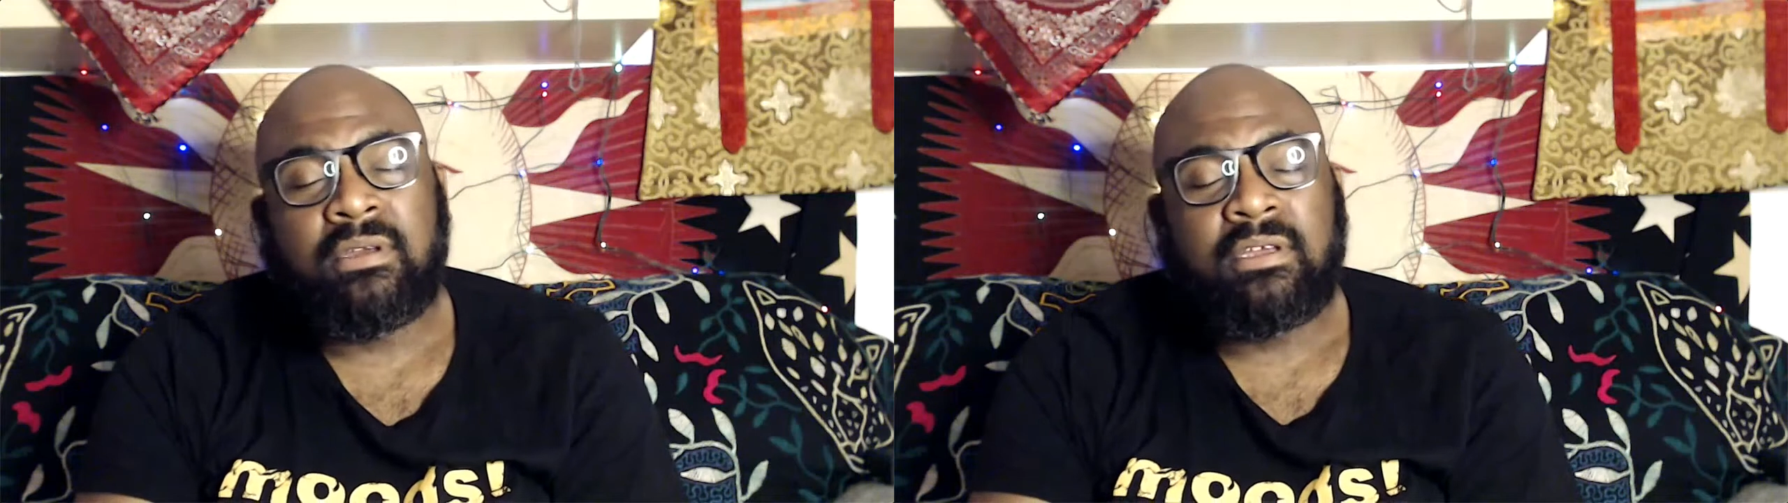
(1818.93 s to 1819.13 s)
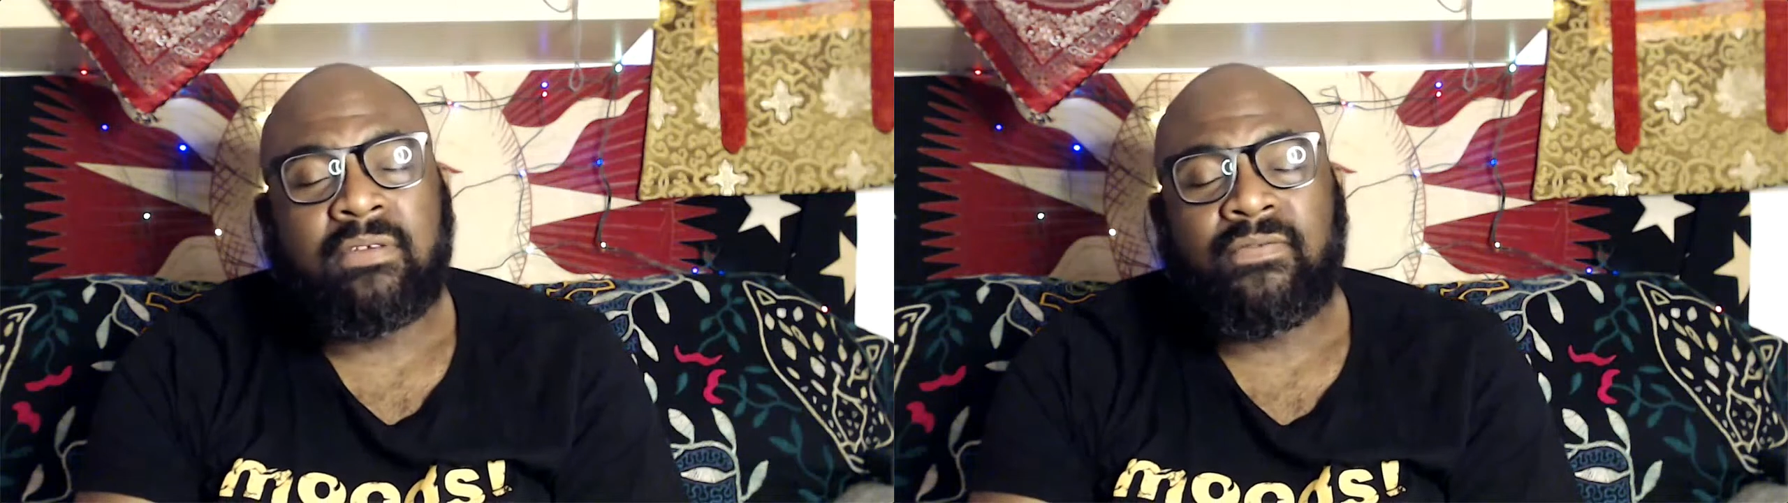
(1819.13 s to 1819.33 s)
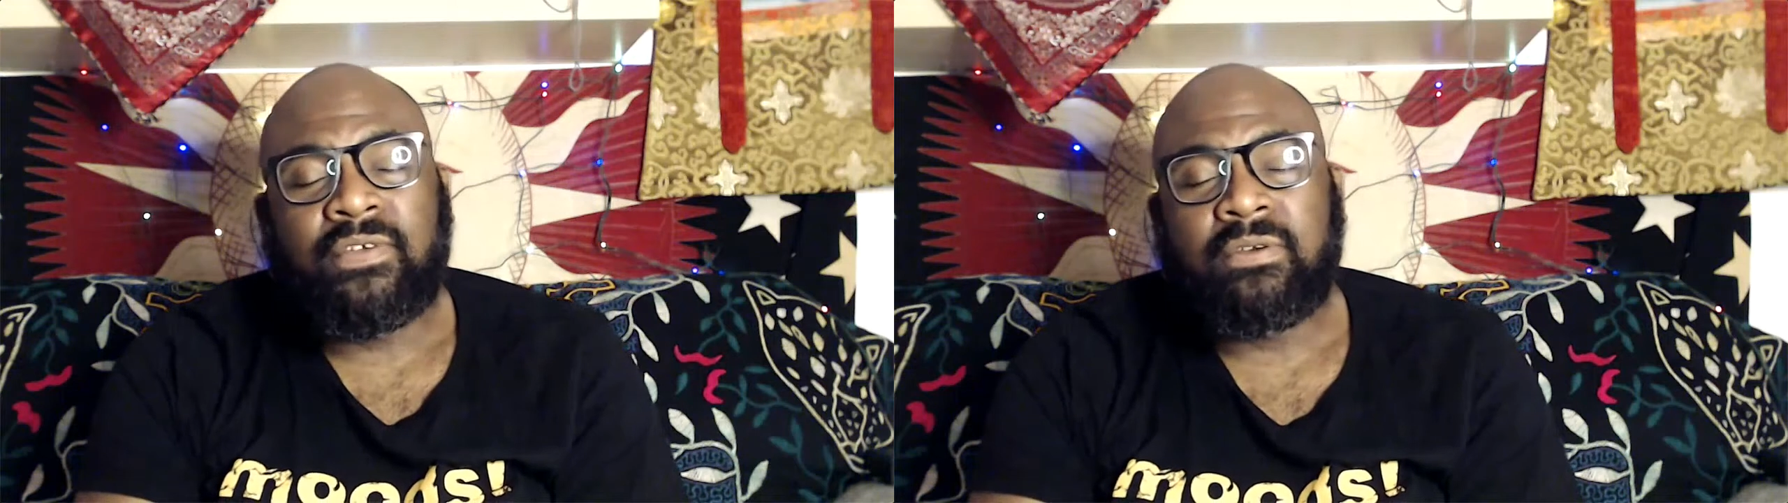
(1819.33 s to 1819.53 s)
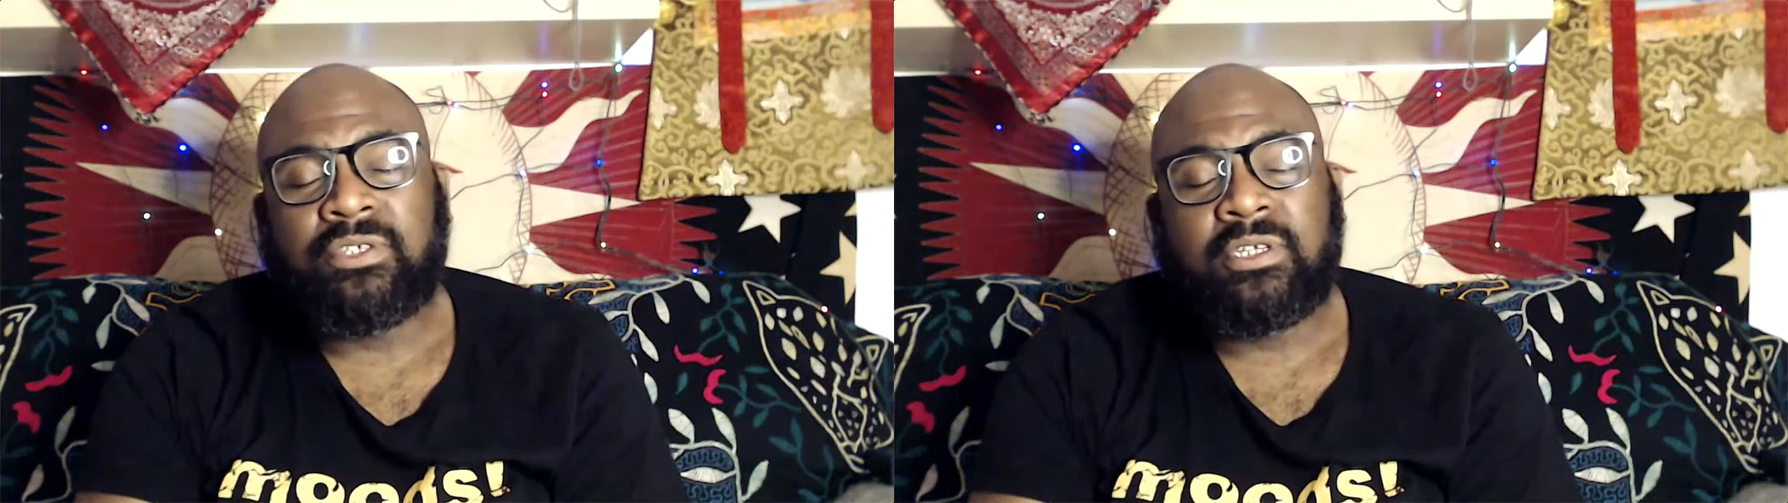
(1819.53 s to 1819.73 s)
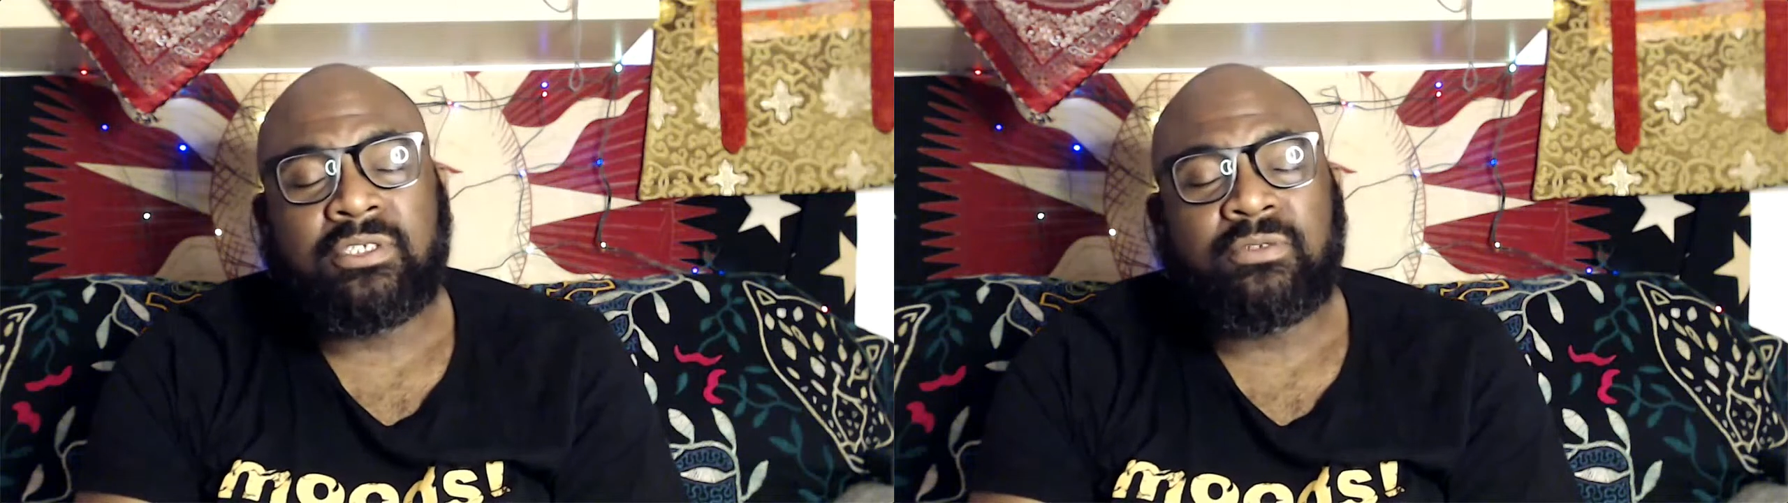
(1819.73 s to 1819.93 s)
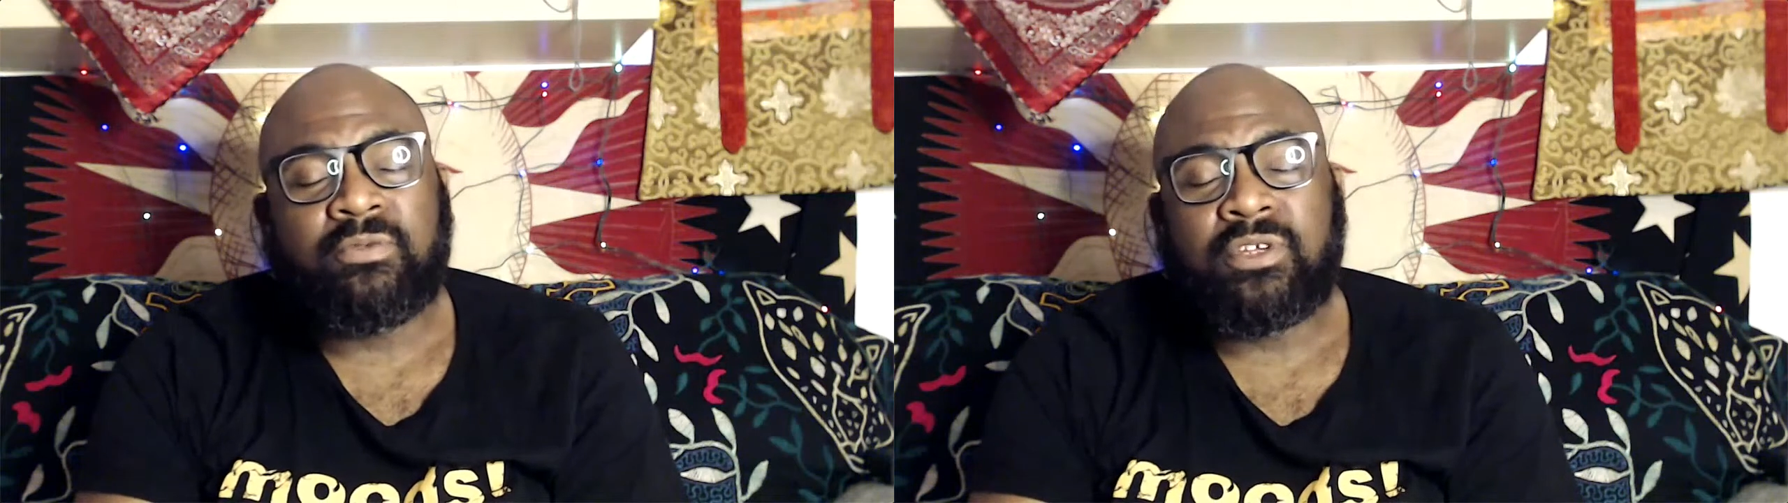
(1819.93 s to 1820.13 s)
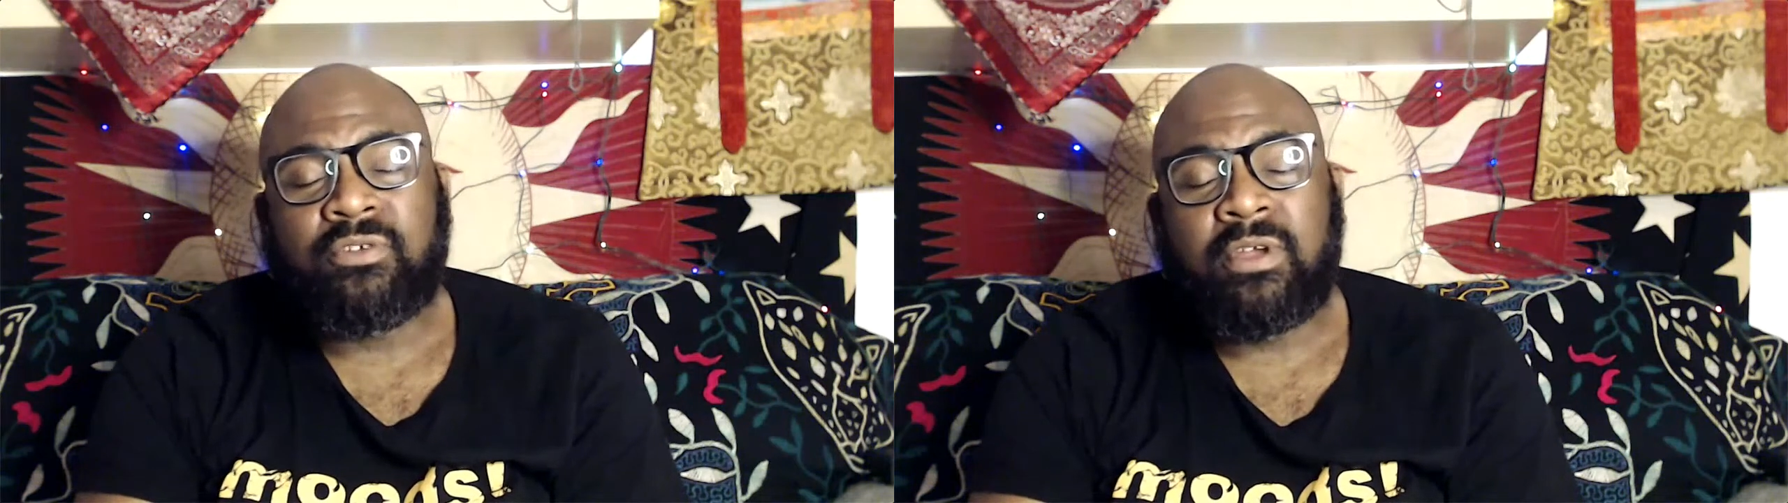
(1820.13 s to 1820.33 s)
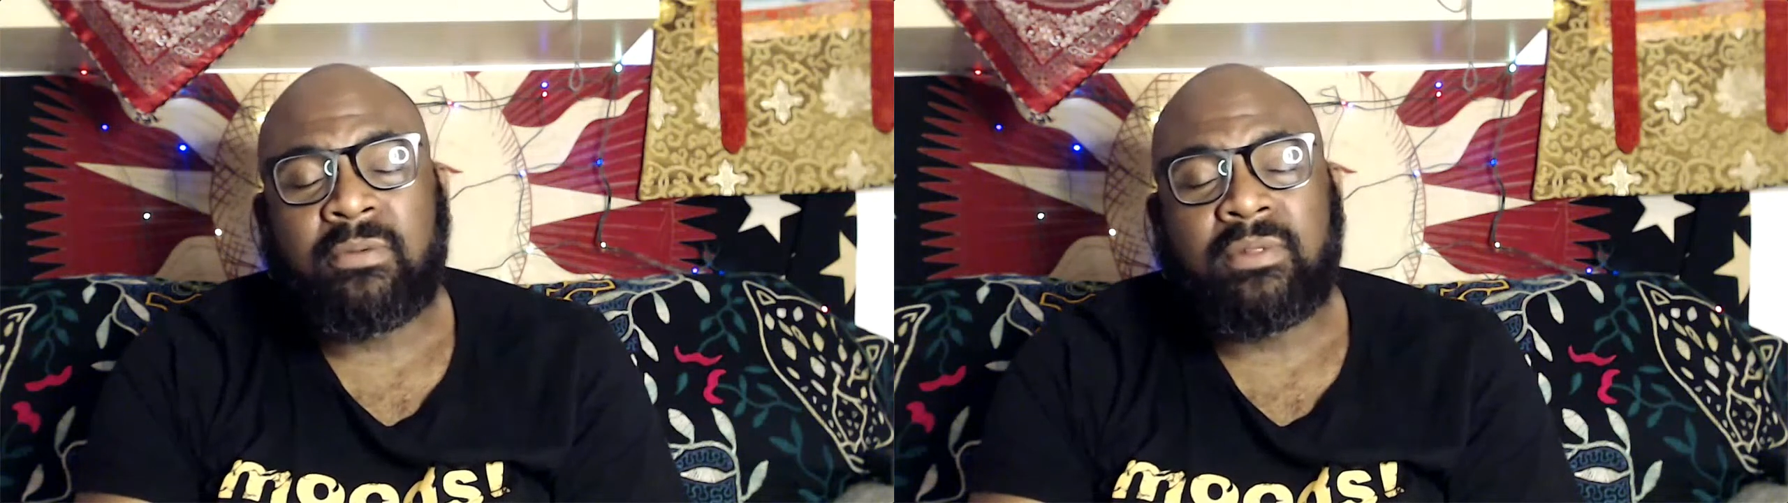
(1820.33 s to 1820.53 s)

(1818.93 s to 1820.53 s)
confusion is a really great